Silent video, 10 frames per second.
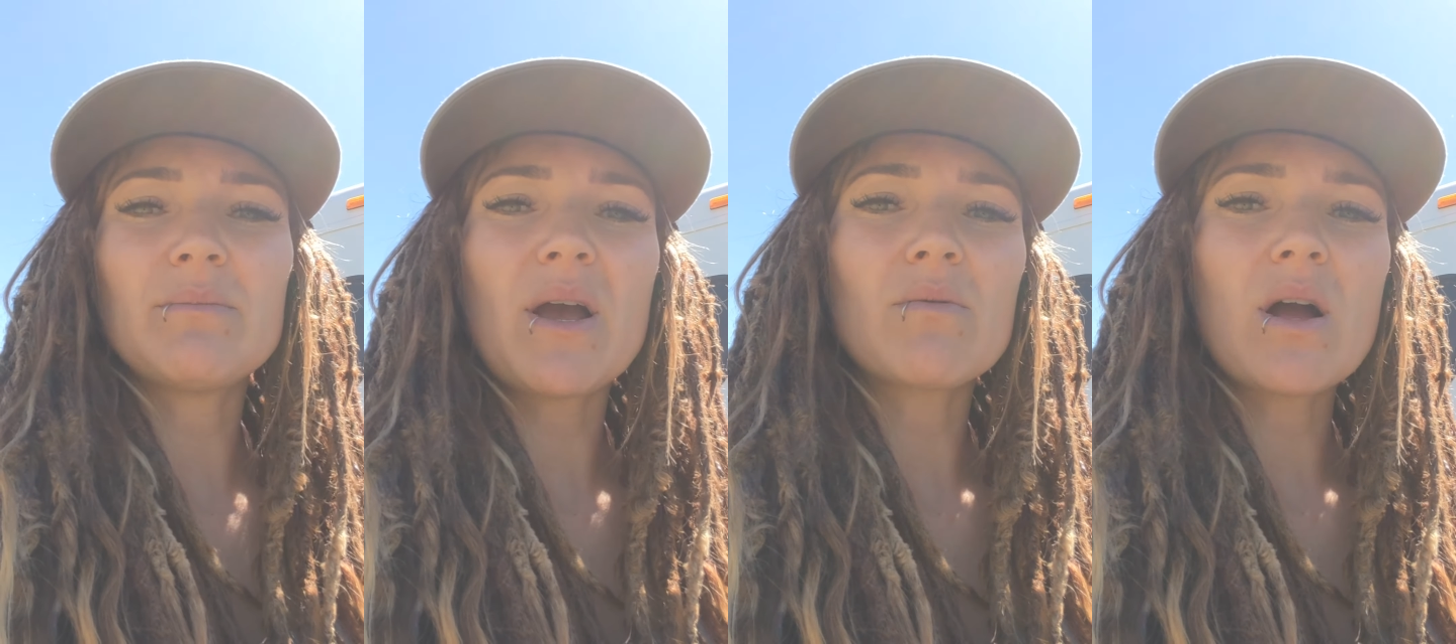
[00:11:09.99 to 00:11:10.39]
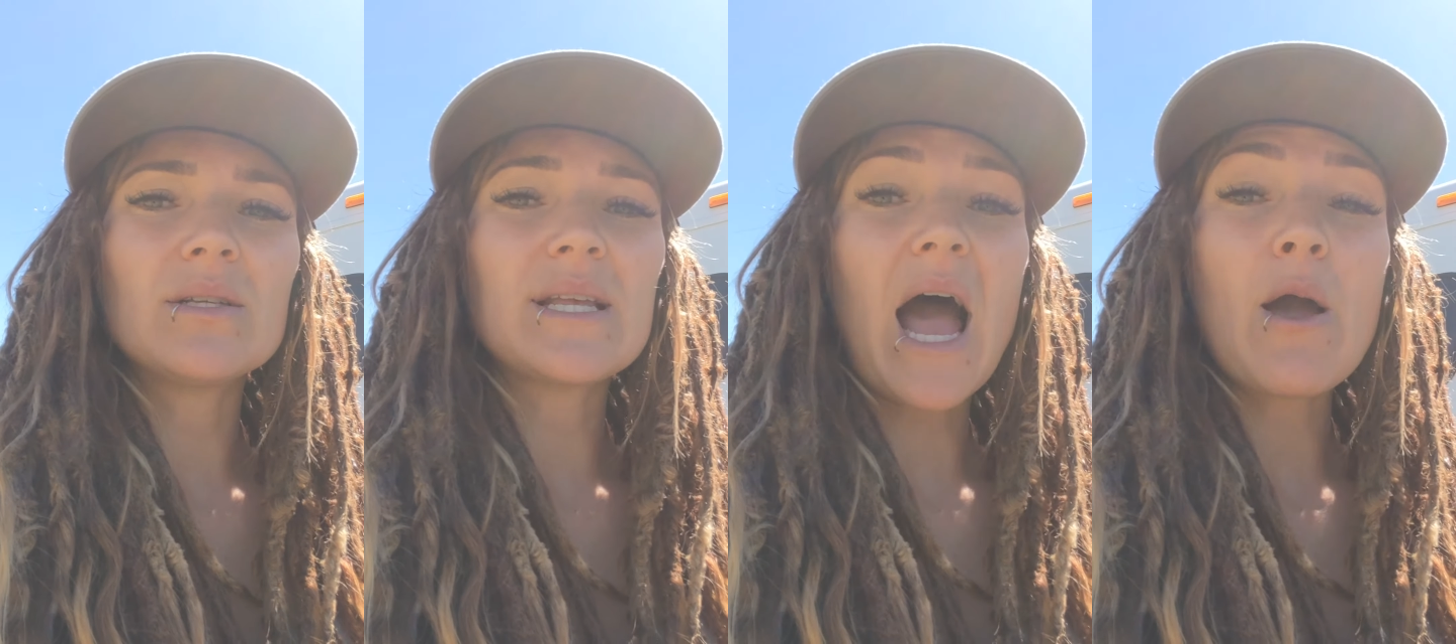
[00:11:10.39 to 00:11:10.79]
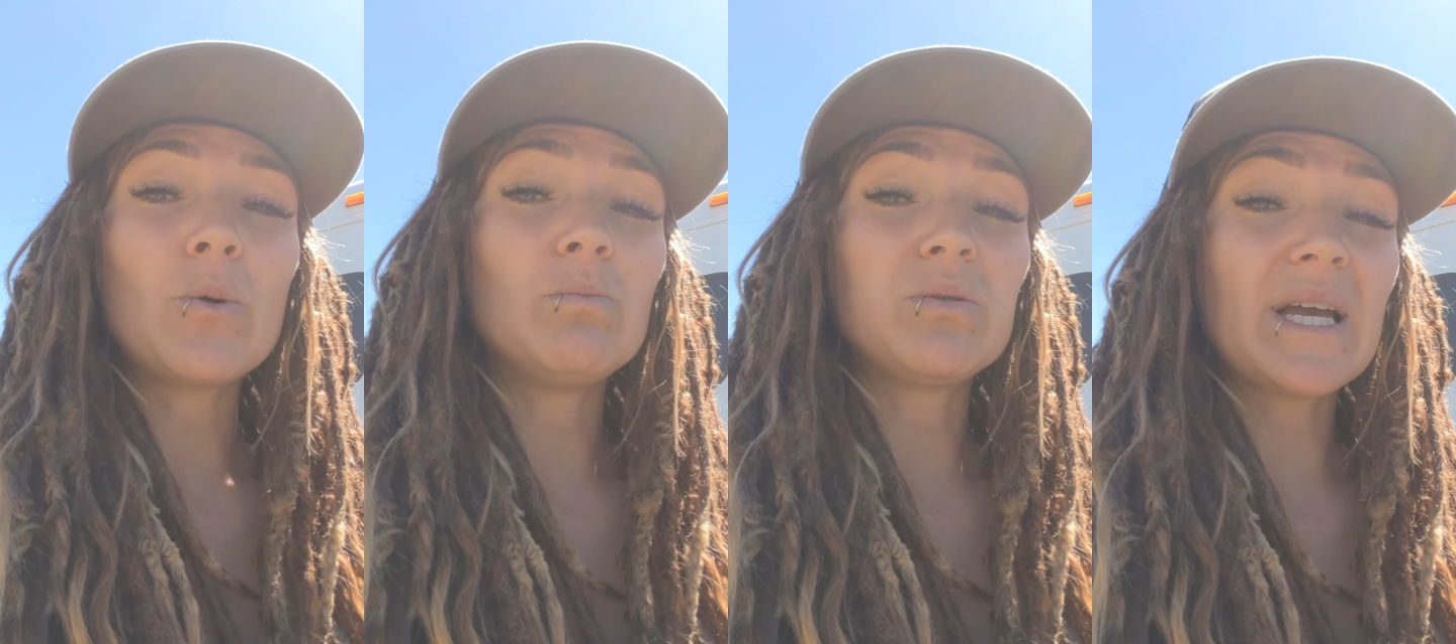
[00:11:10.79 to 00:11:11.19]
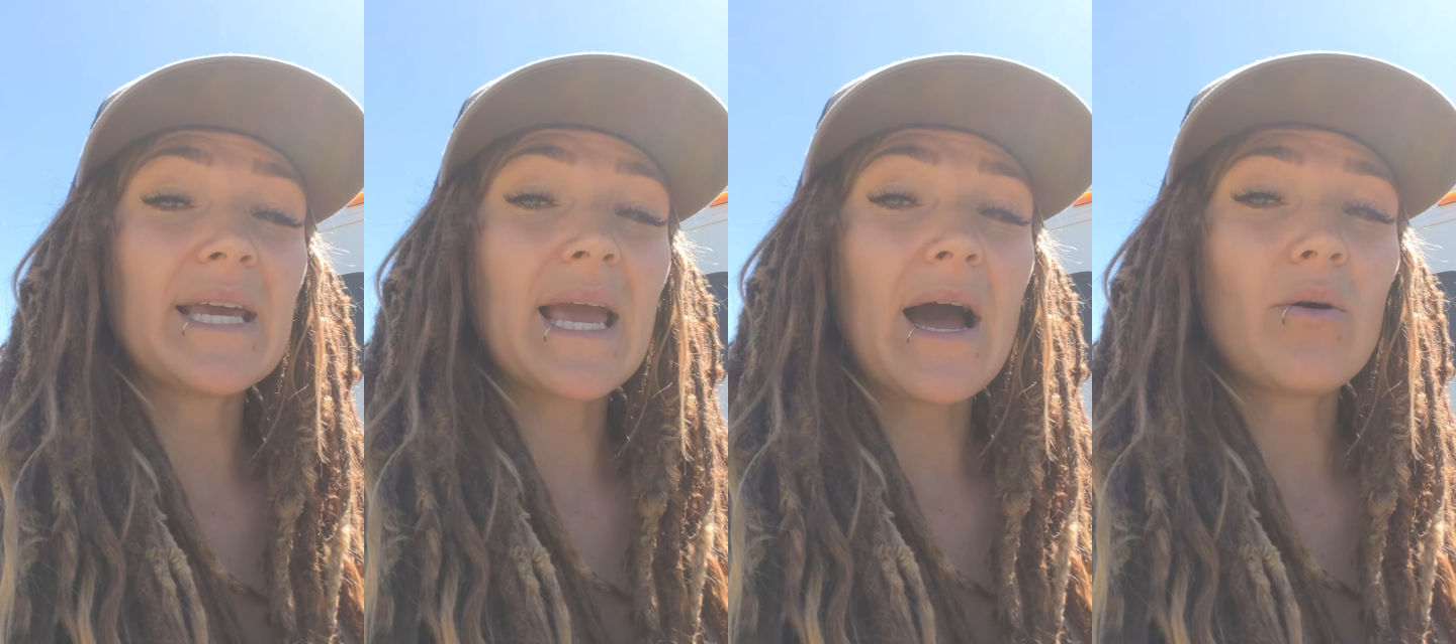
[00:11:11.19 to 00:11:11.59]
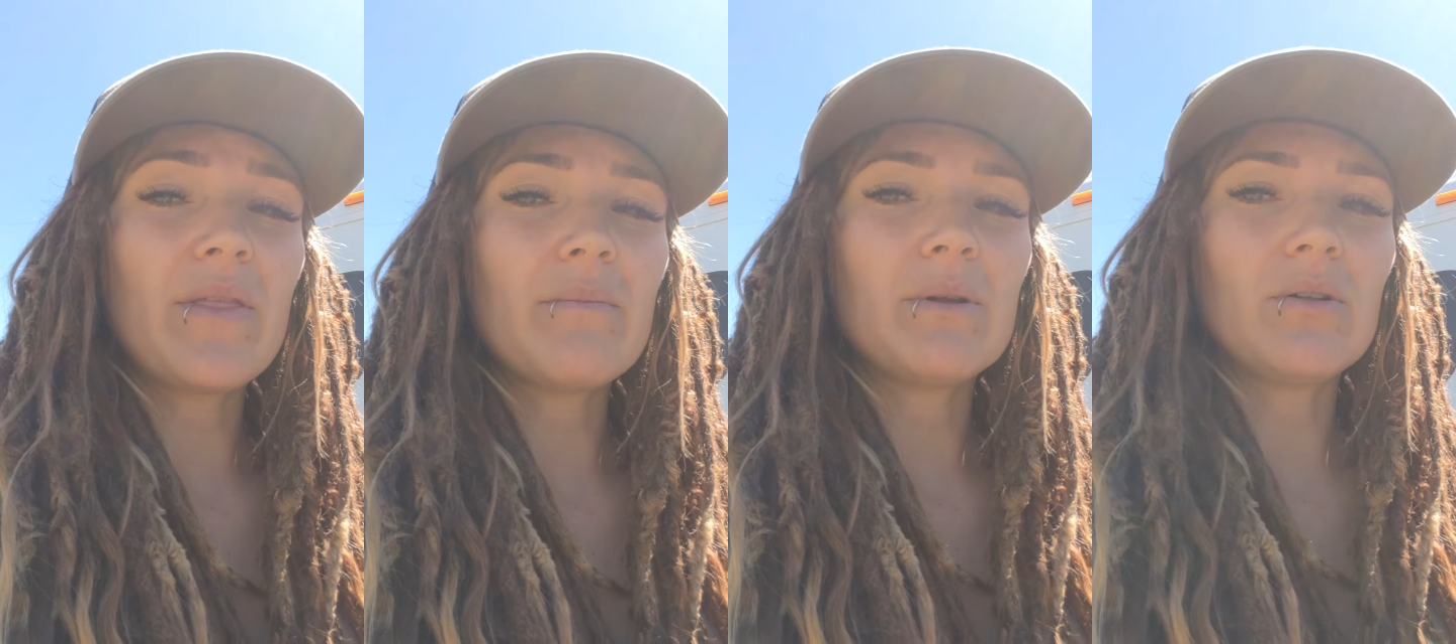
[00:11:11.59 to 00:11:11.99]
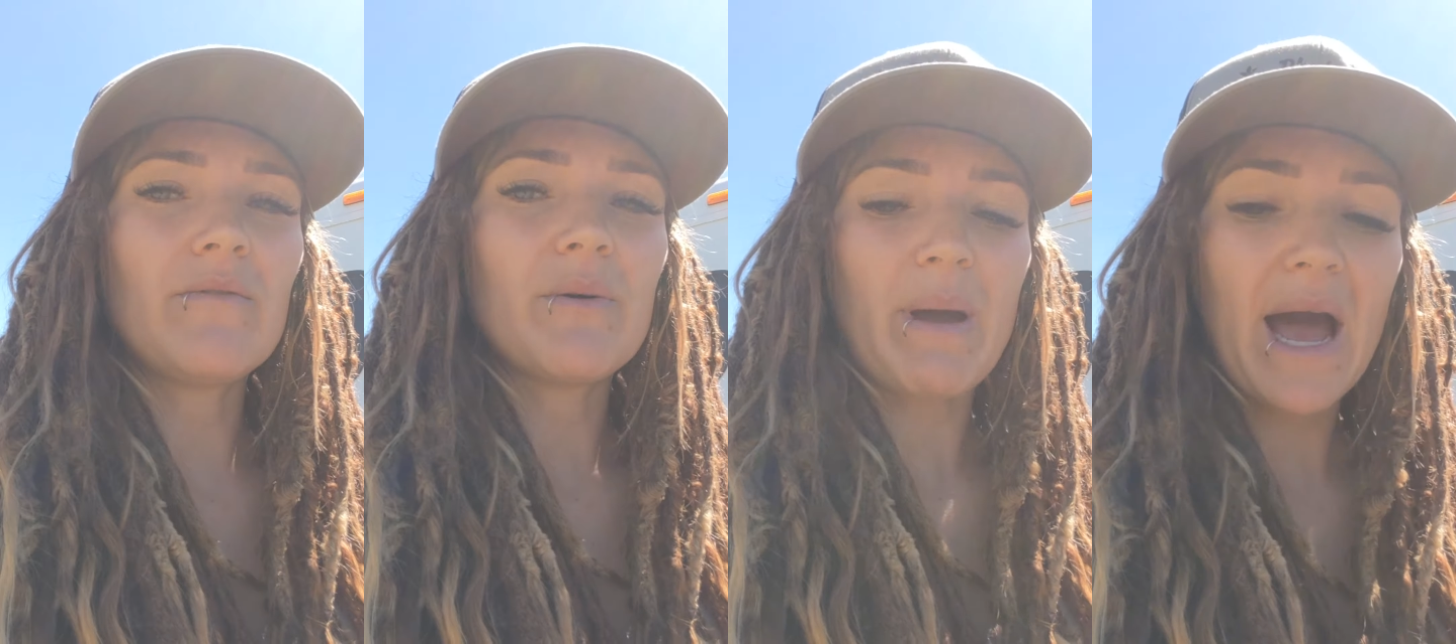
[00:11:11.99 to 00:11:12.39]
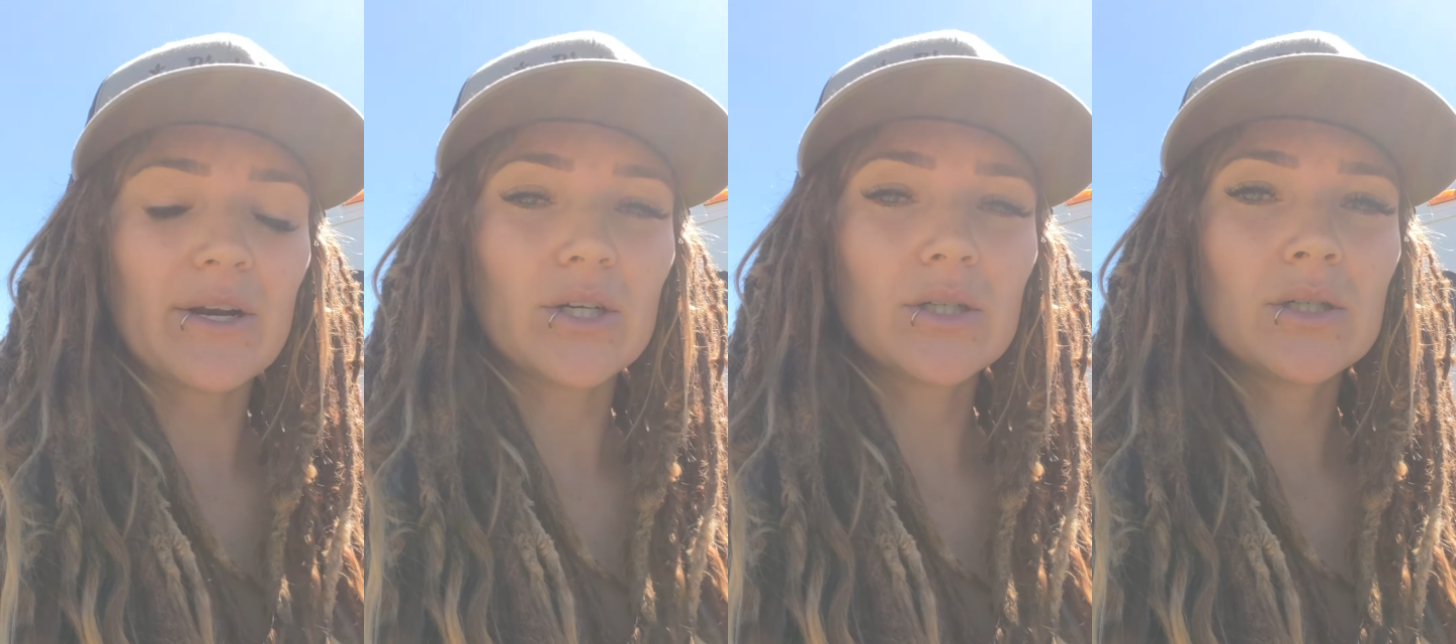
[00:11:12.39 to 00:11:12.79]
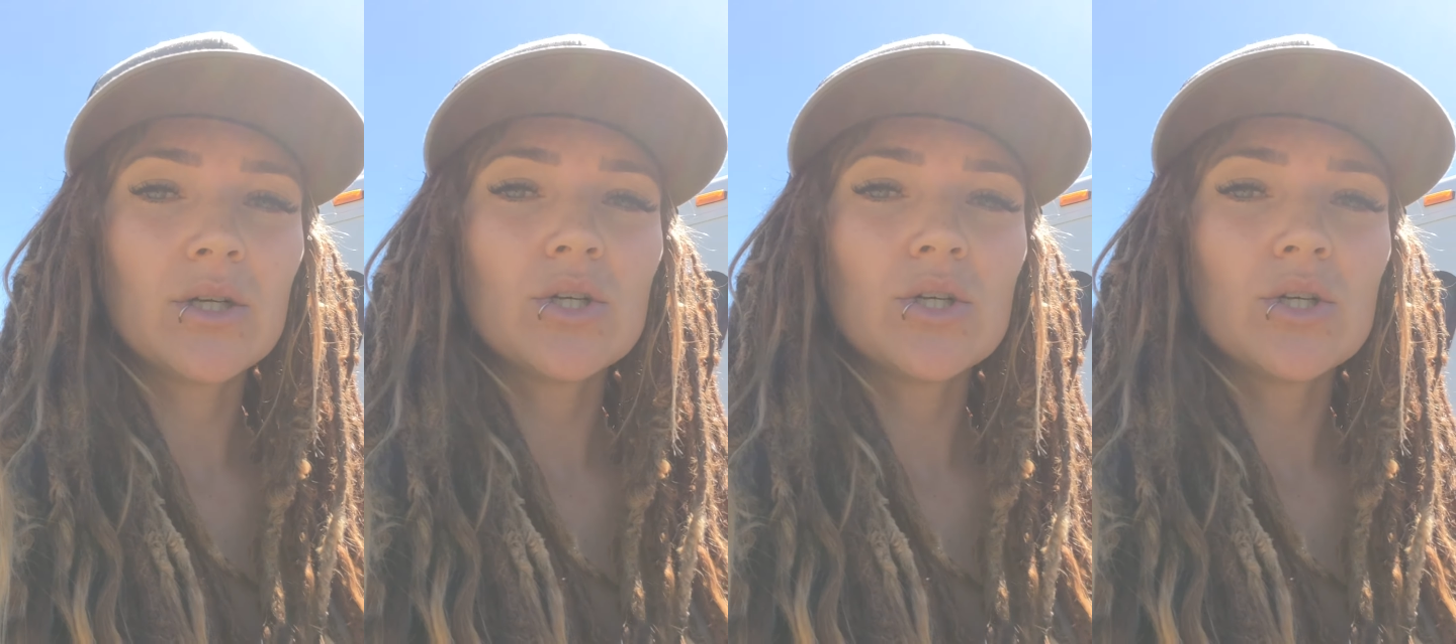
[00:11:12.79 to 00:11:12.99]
in my runs that I would blank out in the middle of the pattern.